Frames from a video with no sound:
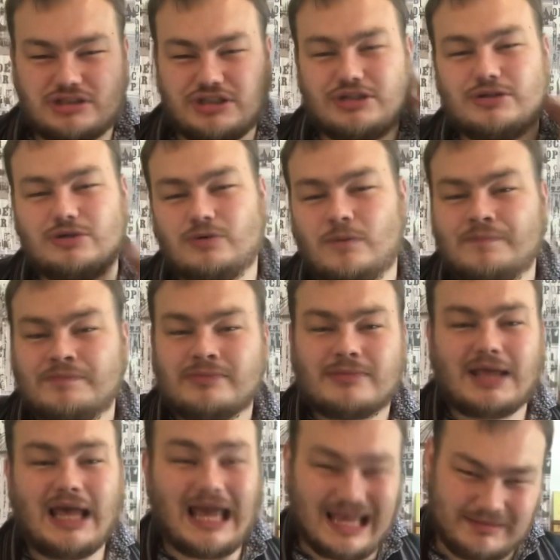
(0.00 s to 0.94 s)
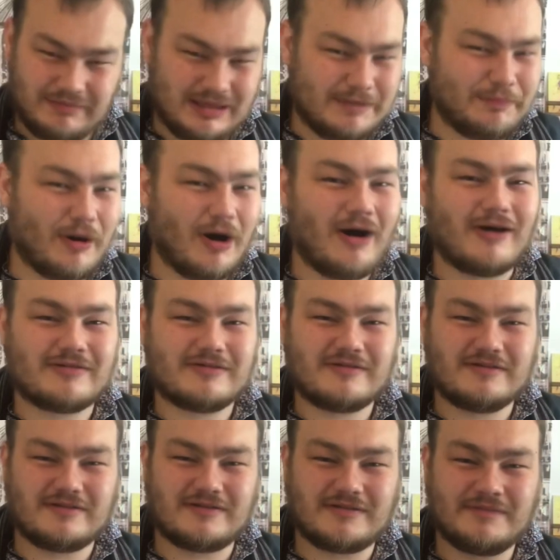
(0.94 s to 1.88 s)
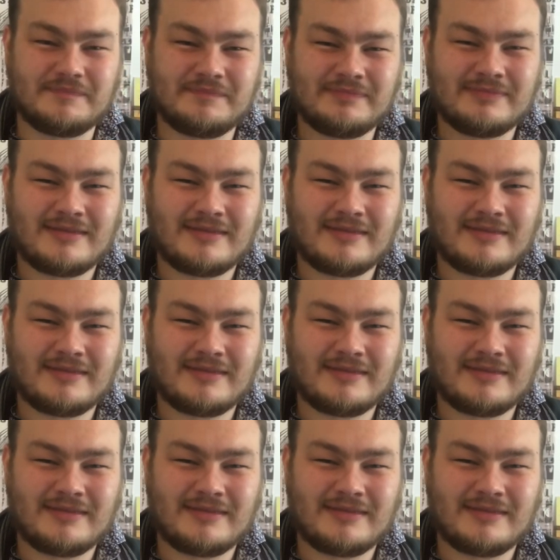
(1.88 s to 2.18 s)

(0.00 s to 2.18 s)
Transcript: two Amy Ponds.